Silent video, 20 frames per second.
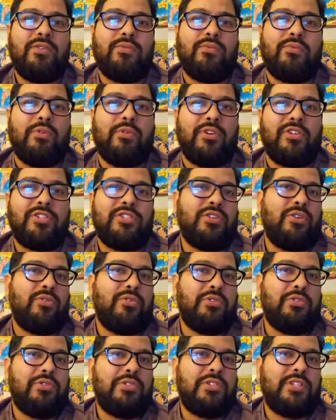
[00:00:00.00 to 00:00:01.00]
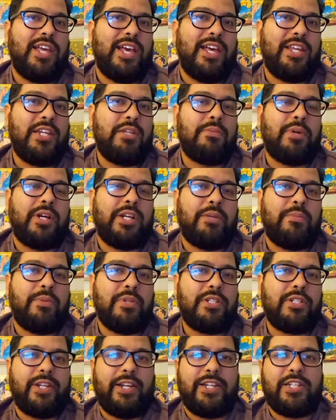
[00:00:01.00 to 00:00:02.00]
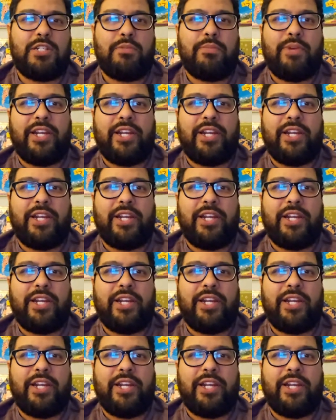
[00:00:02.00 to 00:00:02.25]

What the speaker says: Where it's no use to anybody besides the